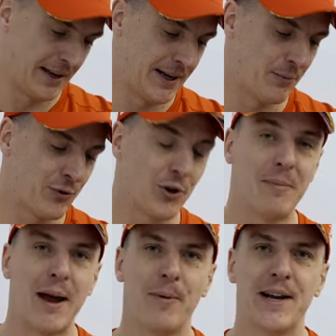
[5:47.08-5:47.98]
it was good
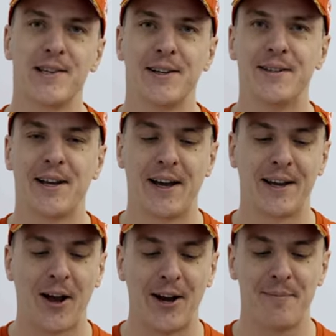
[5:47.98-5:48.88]
memories, and
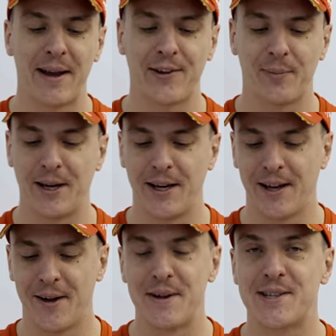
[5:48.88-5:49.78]
kind of makes me
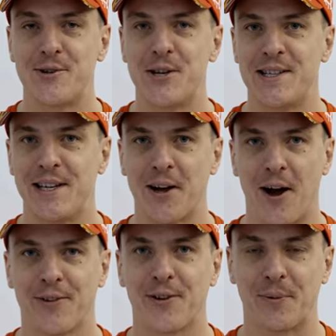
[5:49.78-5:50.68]
miss the GT
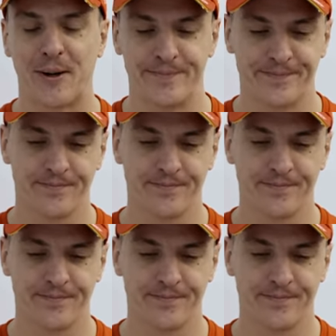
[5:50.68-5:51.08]
cars as well.